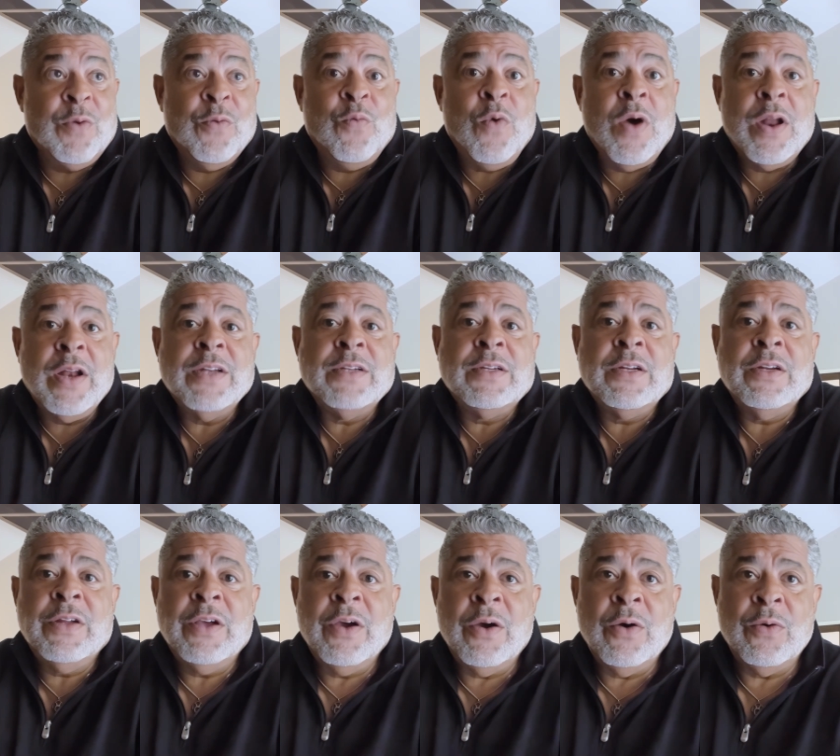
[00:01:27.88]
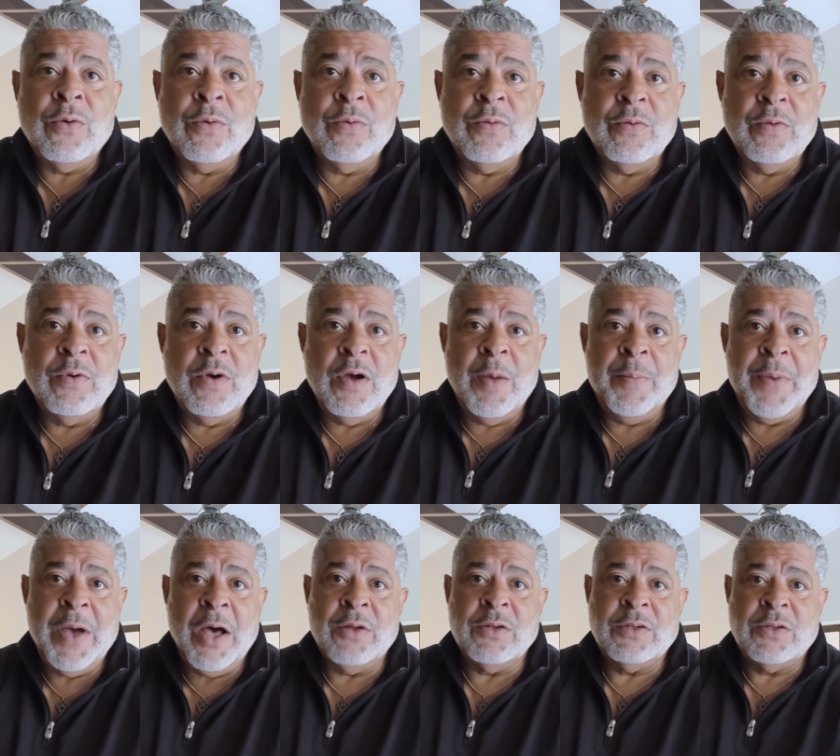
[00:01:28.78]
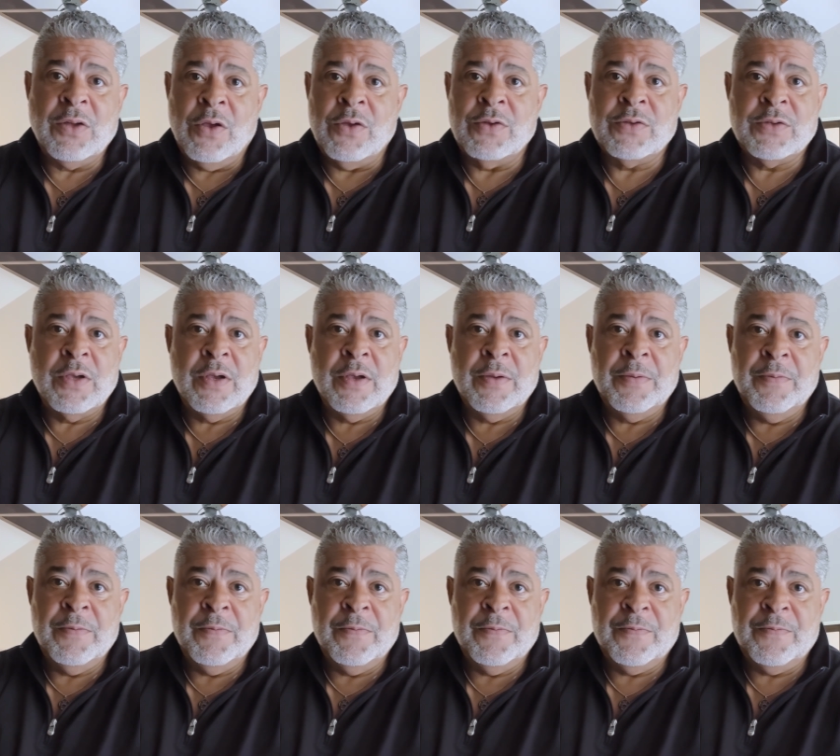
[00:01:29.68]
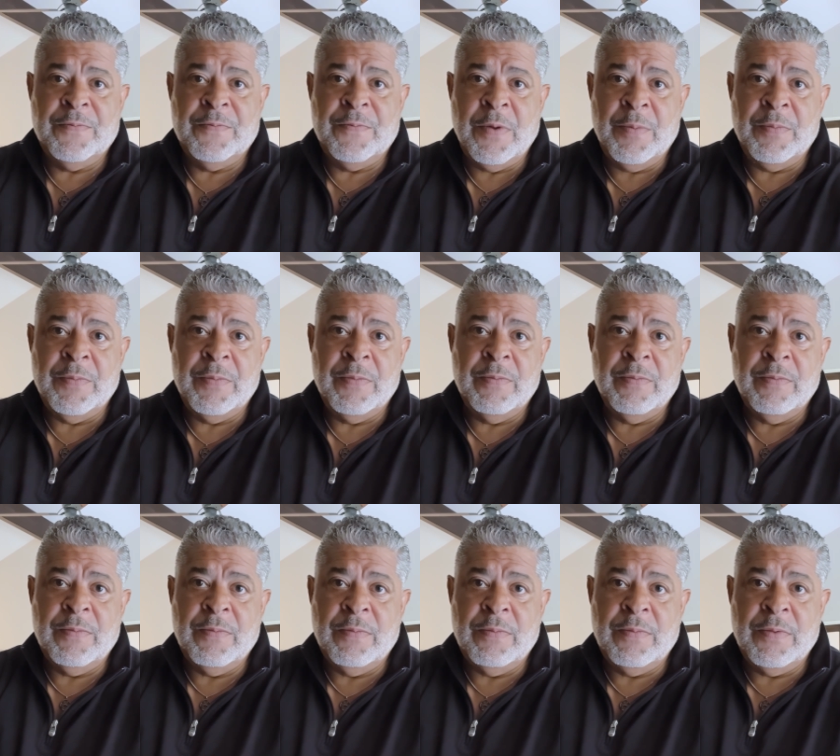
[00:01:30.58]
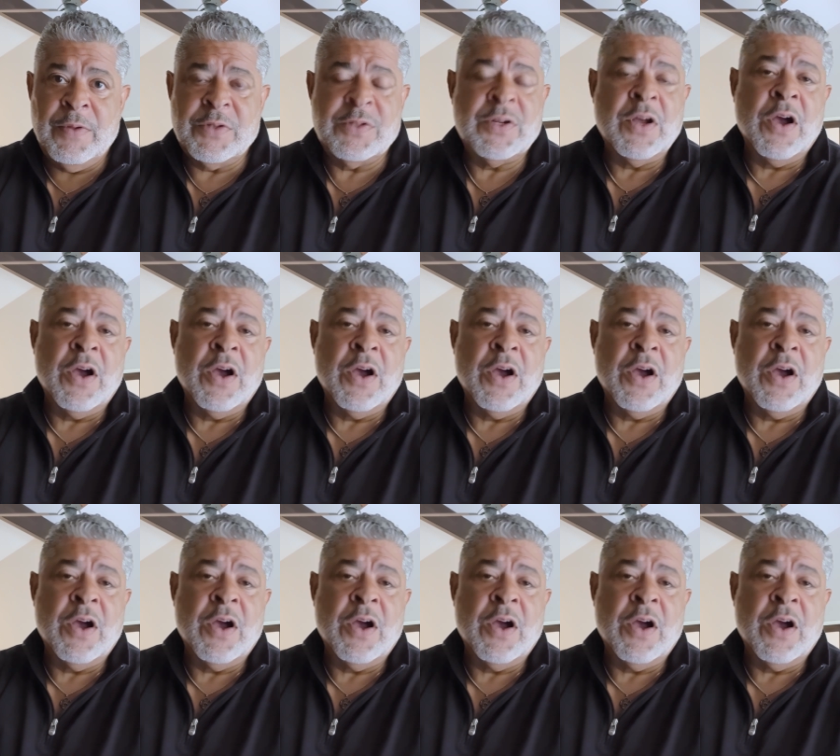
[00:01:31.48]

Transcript: would have wanted to know about TULSA from the